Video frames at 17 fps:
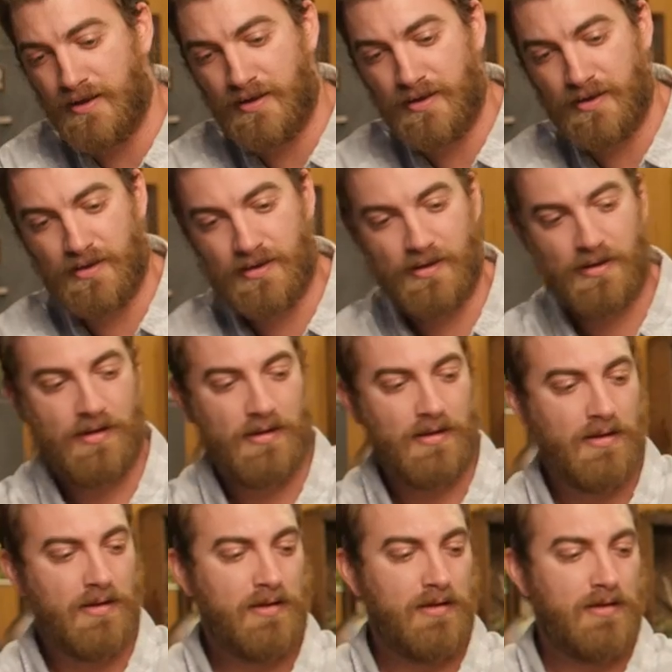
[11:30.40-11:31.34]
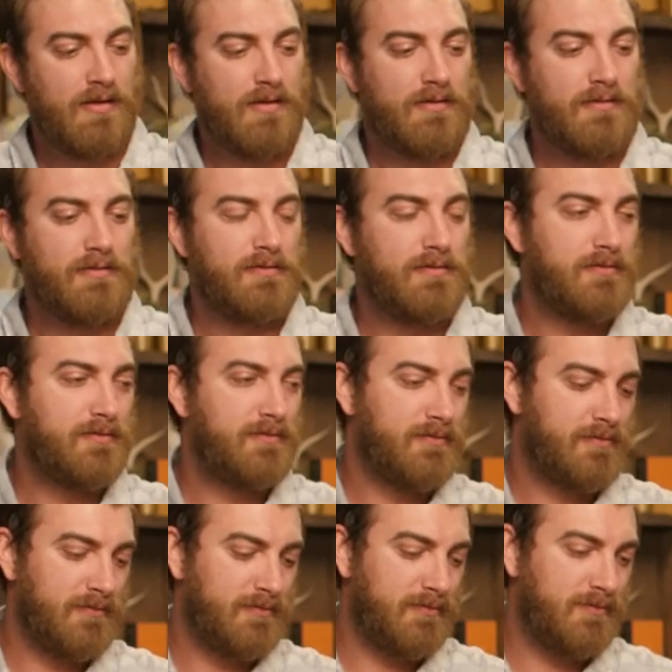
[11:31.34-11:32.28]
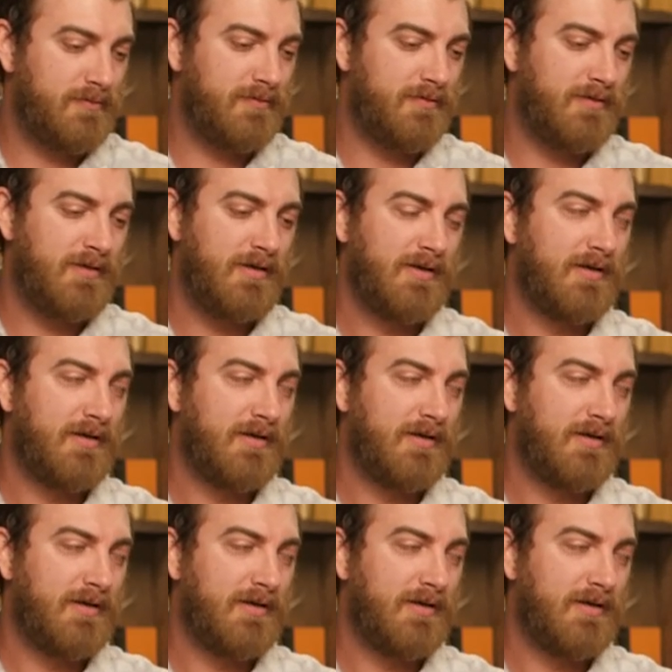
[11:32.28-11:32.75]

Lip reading: This person isn't speaking.